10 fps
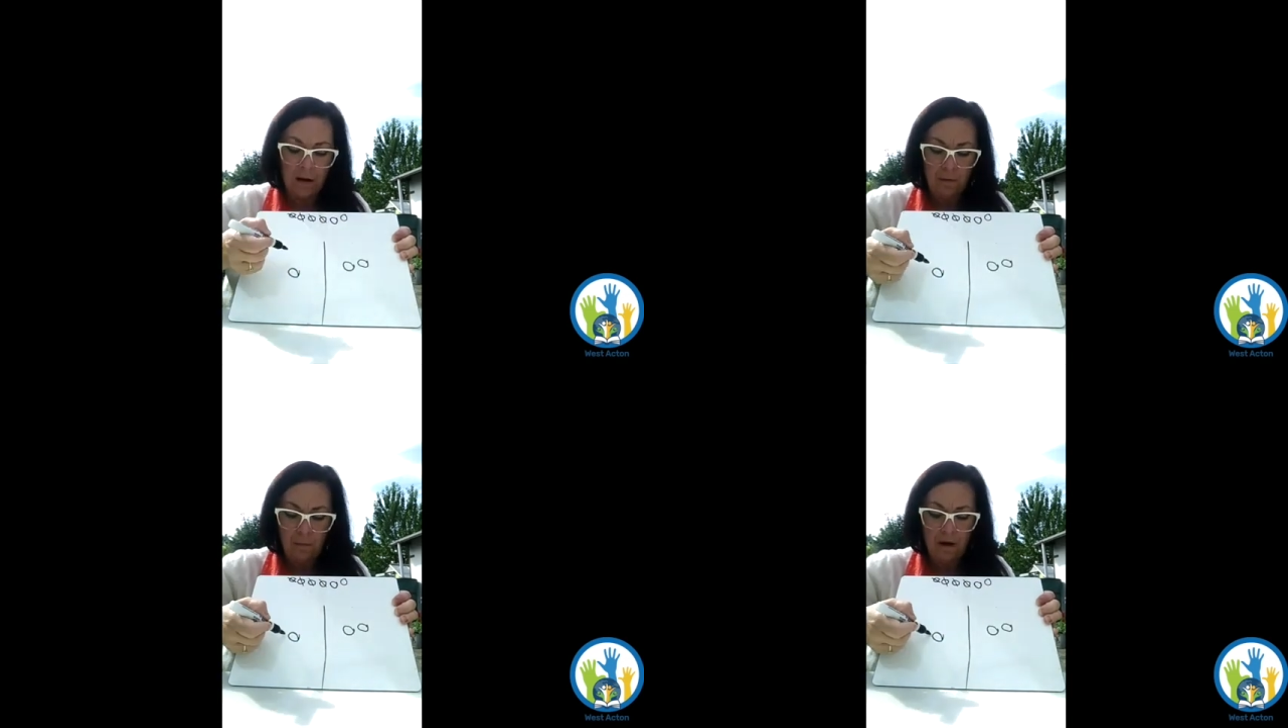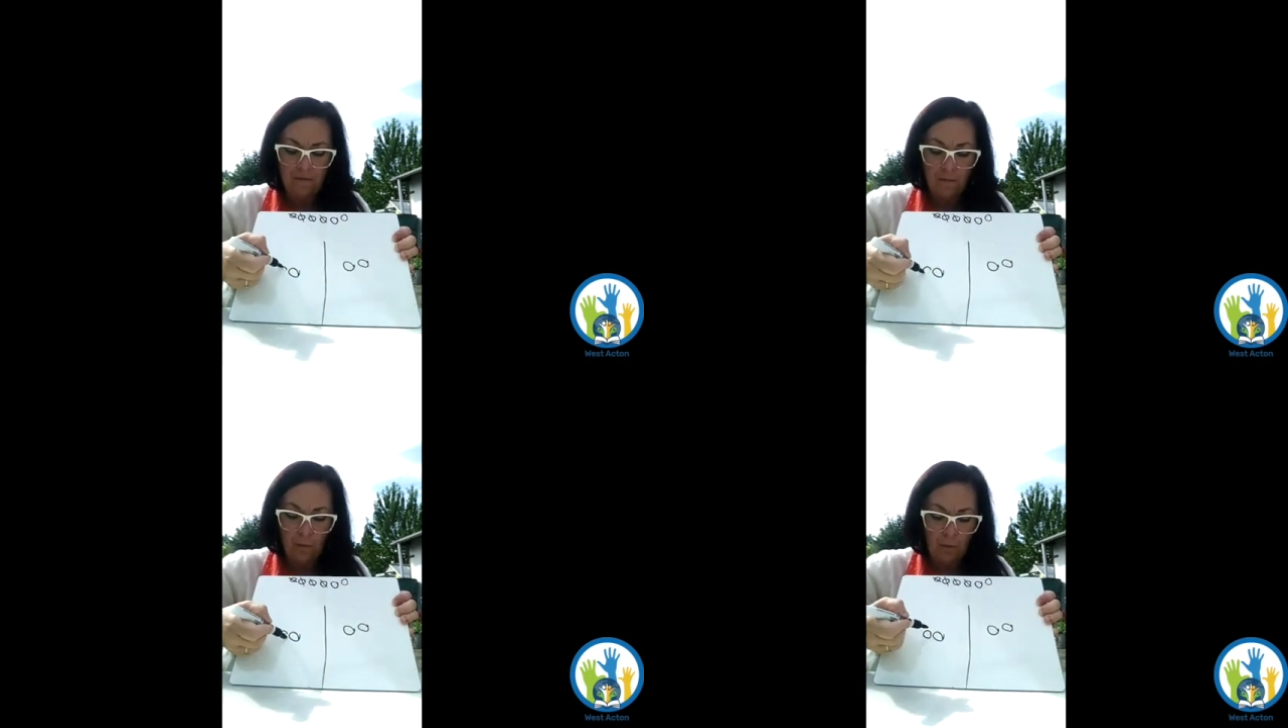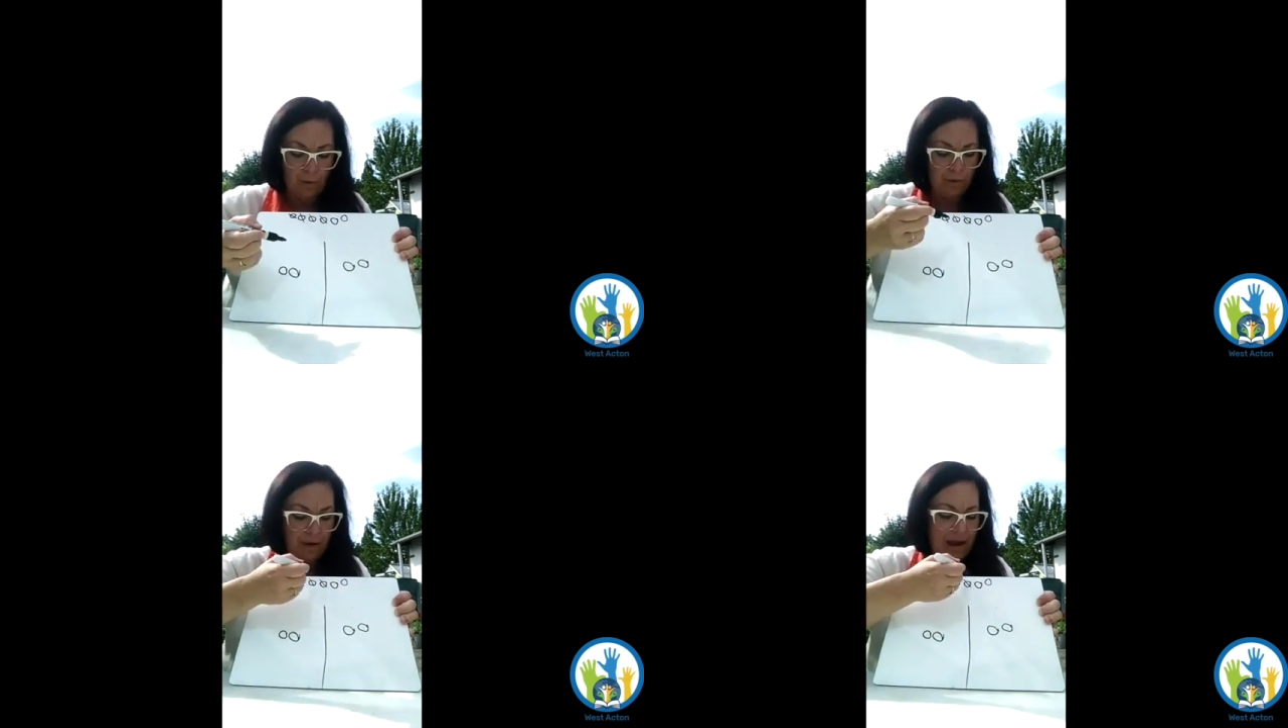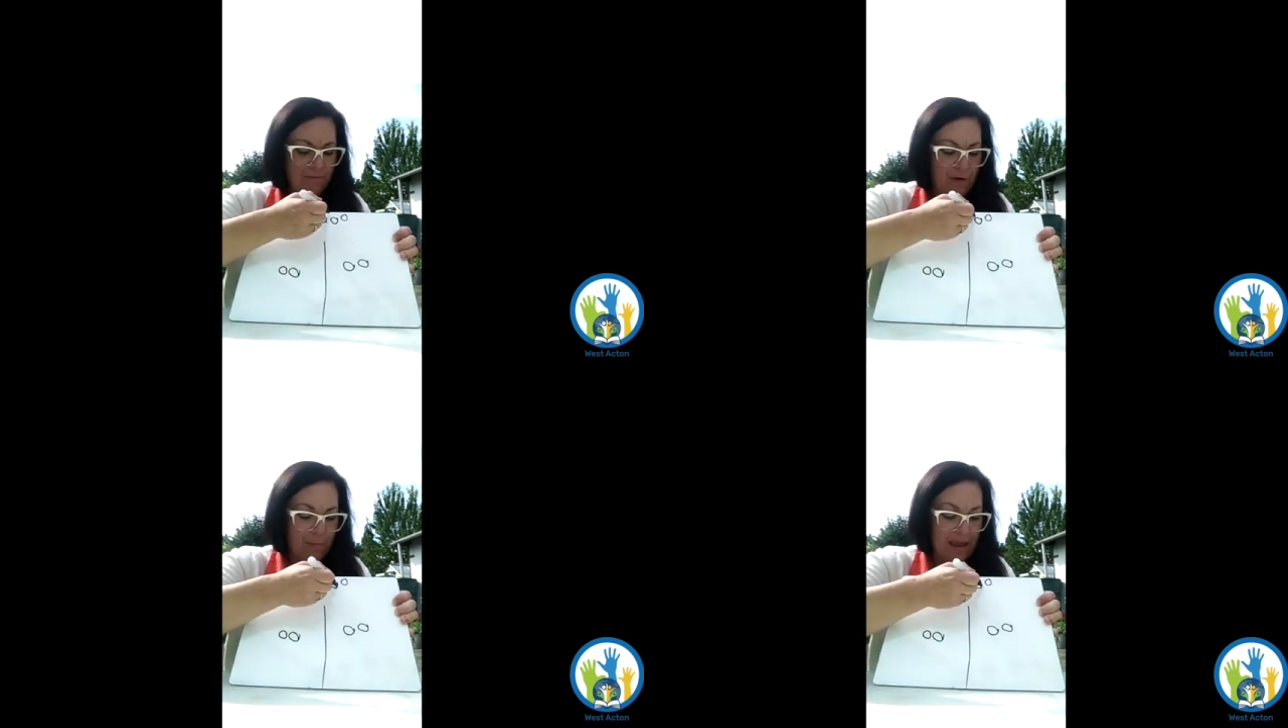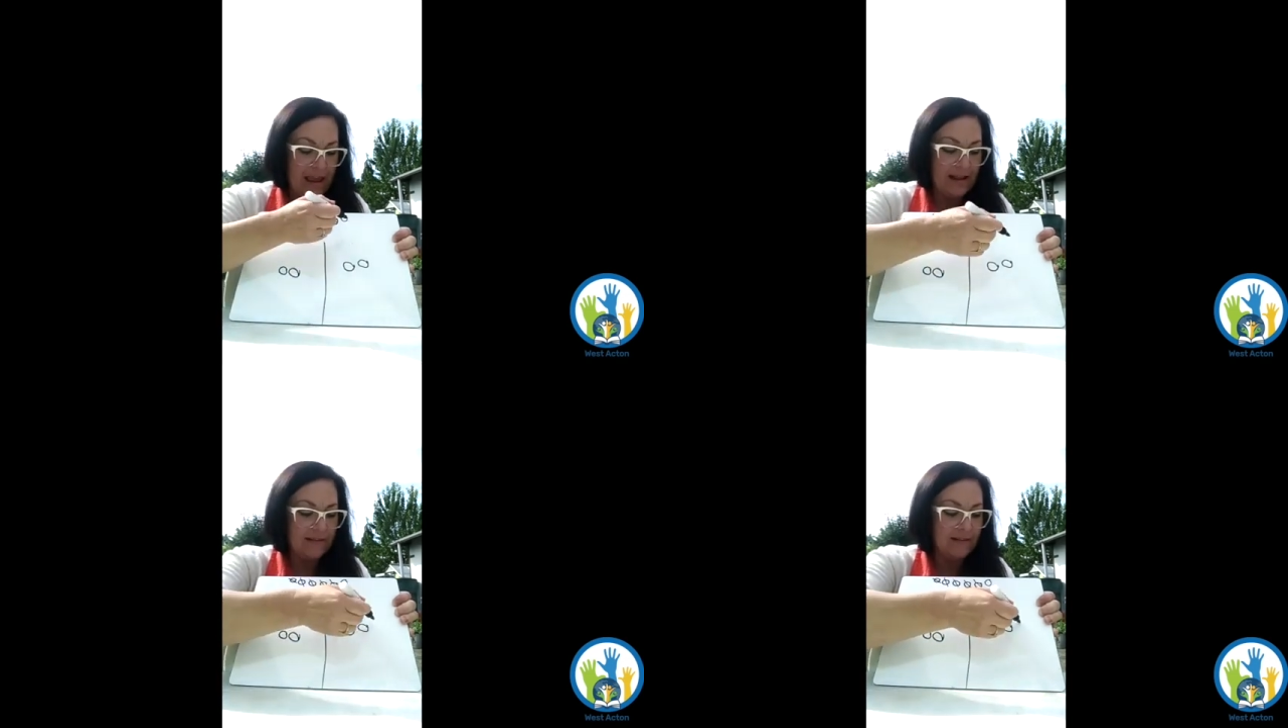my fourth, and
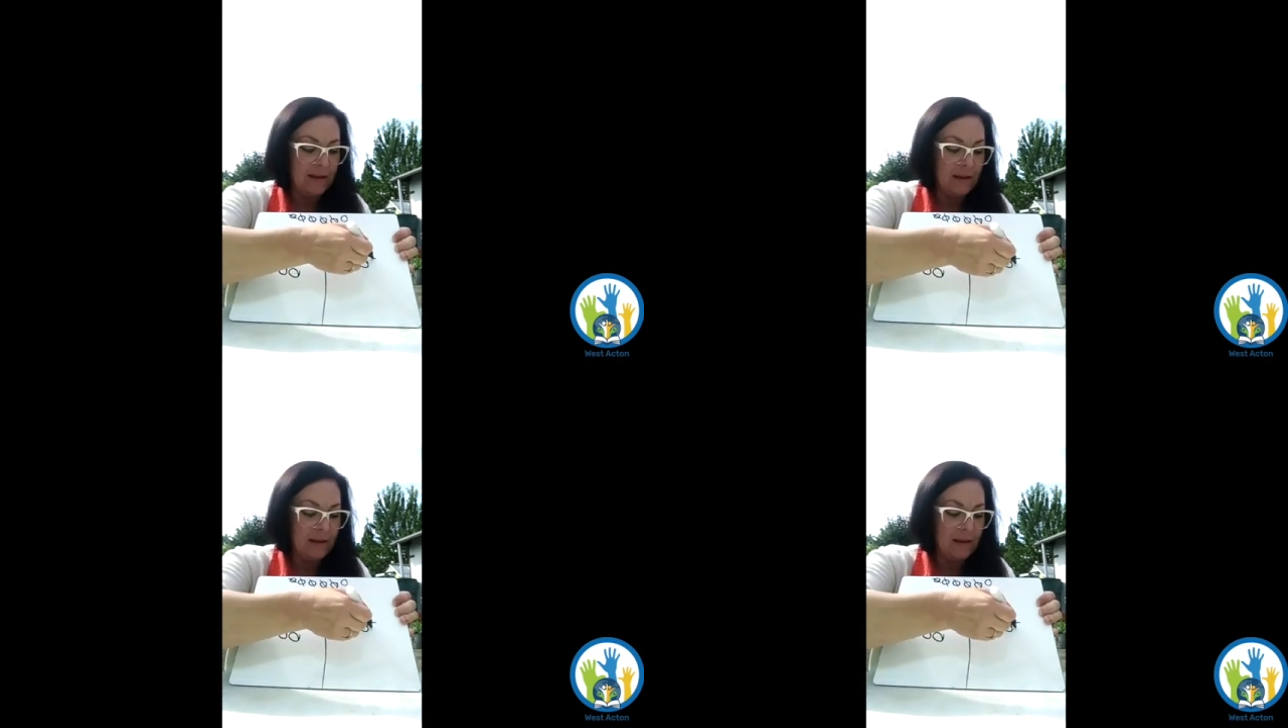repeat